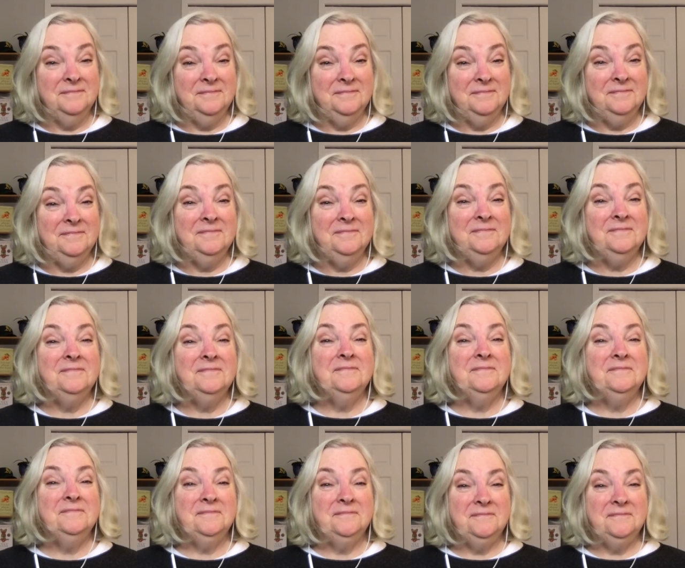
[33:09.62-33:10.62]

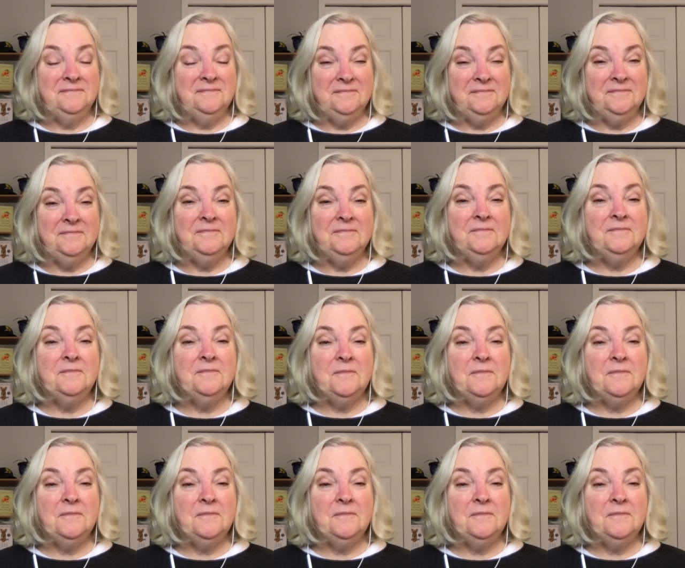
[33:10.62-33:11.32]
Nothing is said.